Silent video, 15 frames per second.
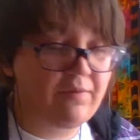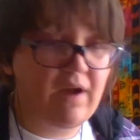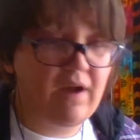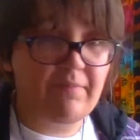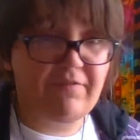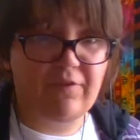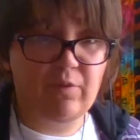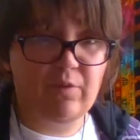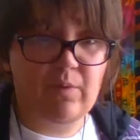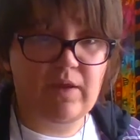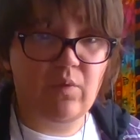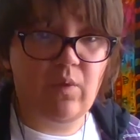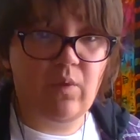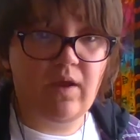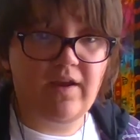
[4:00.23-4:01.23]
for week
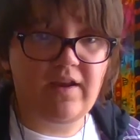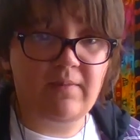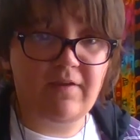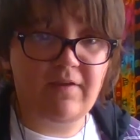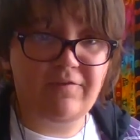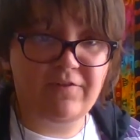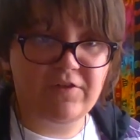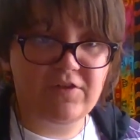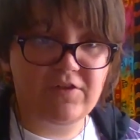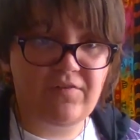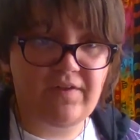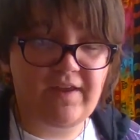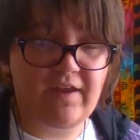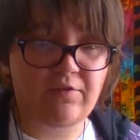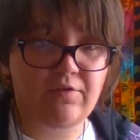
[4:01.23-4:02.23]
one in my first
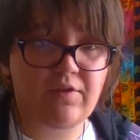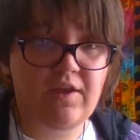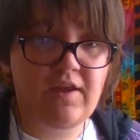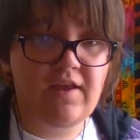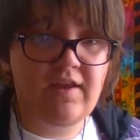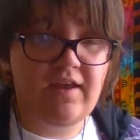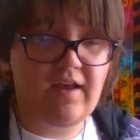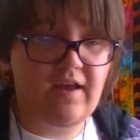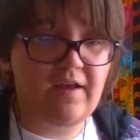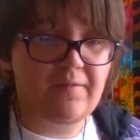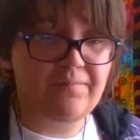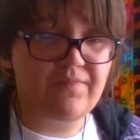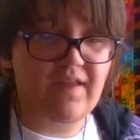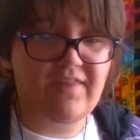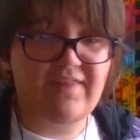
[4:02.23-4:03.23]
video.
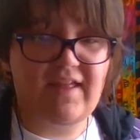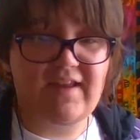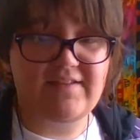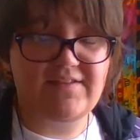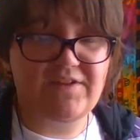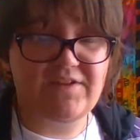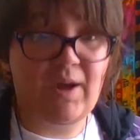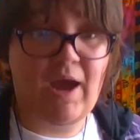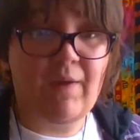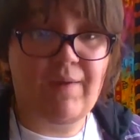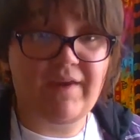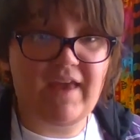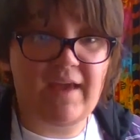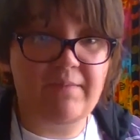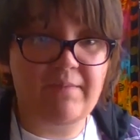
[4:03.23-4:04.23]
Um, and that is, you know,
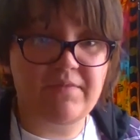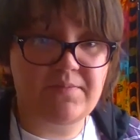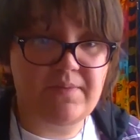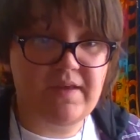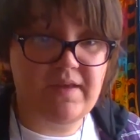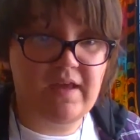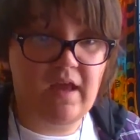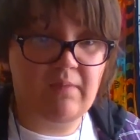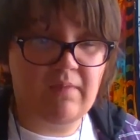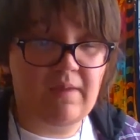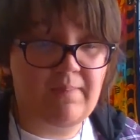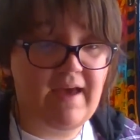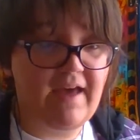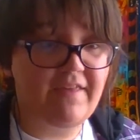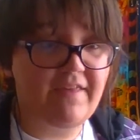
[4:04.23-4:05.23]
how I came to be on
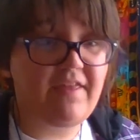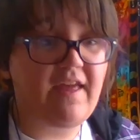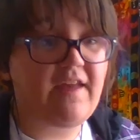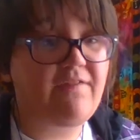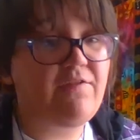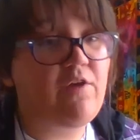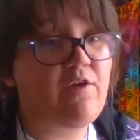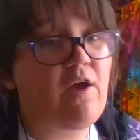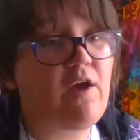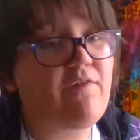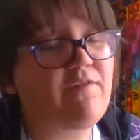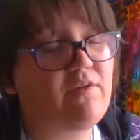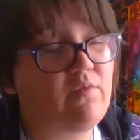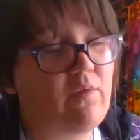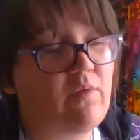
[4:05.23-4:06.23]
my path. And if you
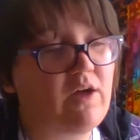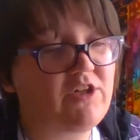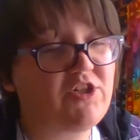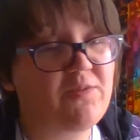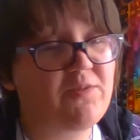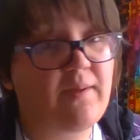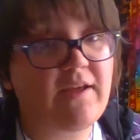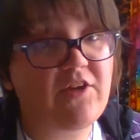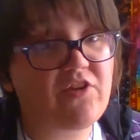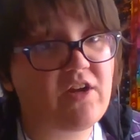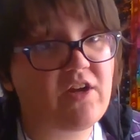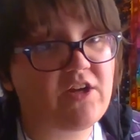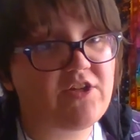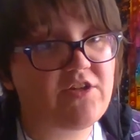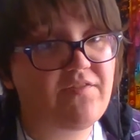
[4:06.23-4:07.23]
haven't watched my
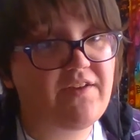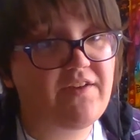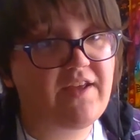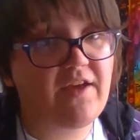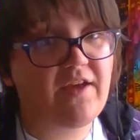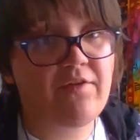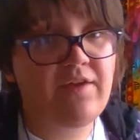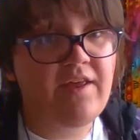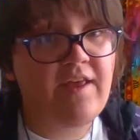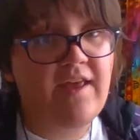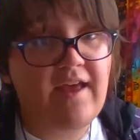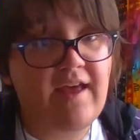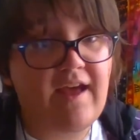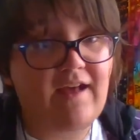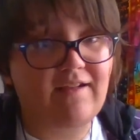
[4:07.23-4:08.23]
introduction video,
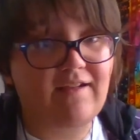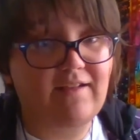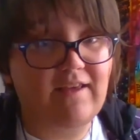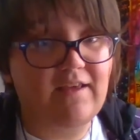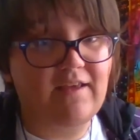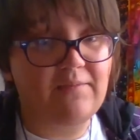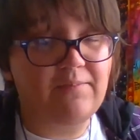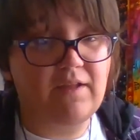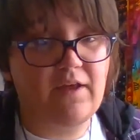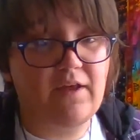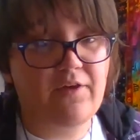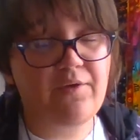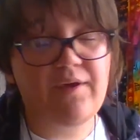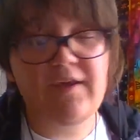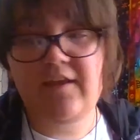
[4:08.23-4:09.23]
I'll link it
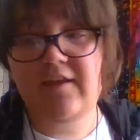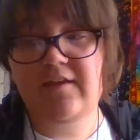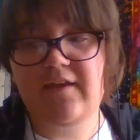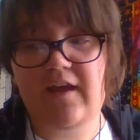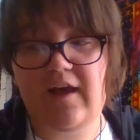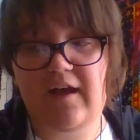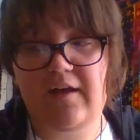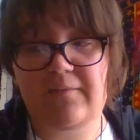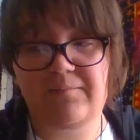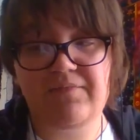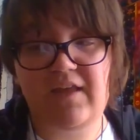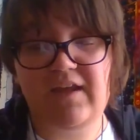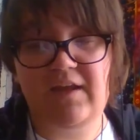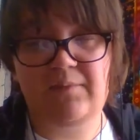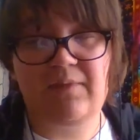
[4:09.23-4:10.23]
below. Um,
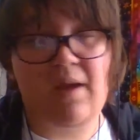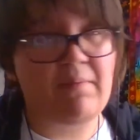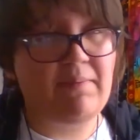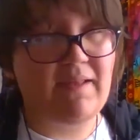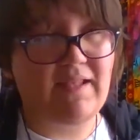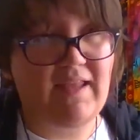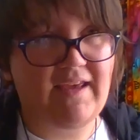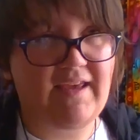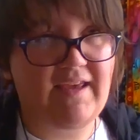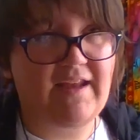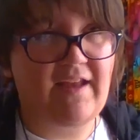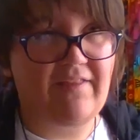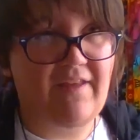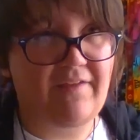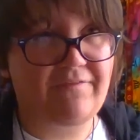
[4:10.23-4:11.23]
and I'll probably link
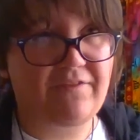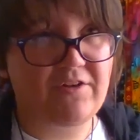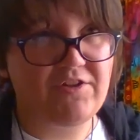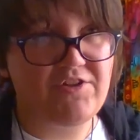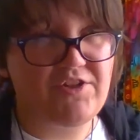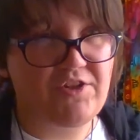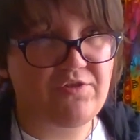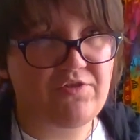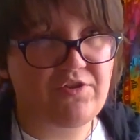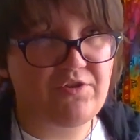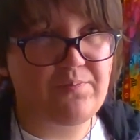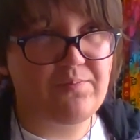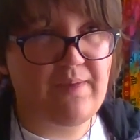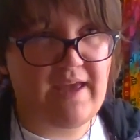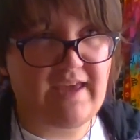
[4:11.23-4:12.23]
it on that first
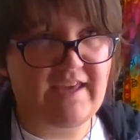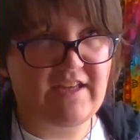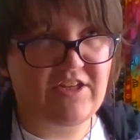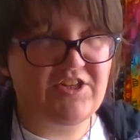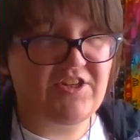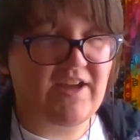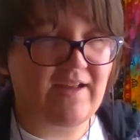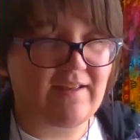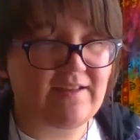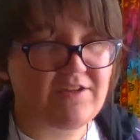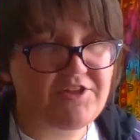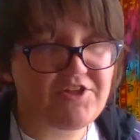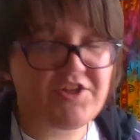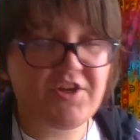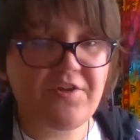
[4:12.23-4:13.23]
YouTube pagan
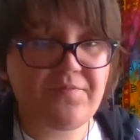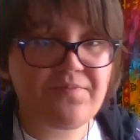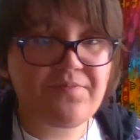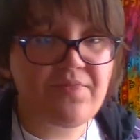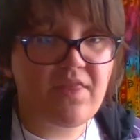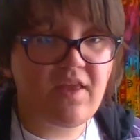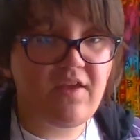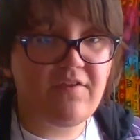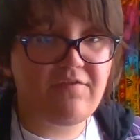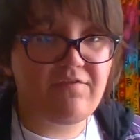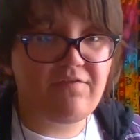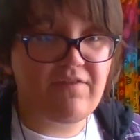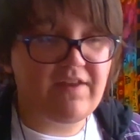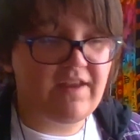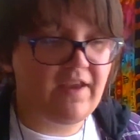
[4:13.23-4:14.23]
challenge
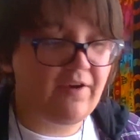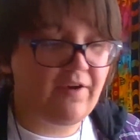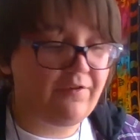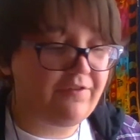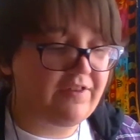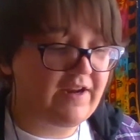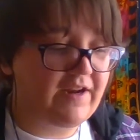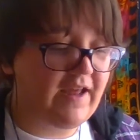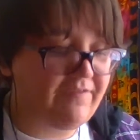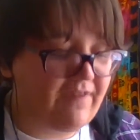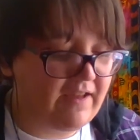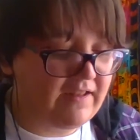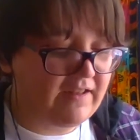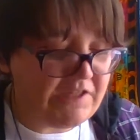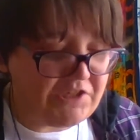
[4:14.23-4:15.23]
video that I
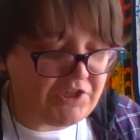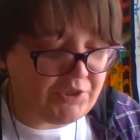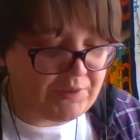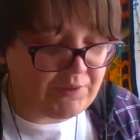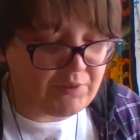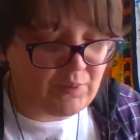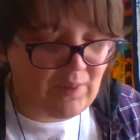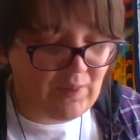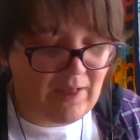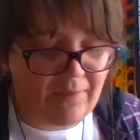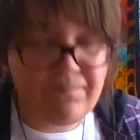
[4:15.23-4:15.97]
finally do as well.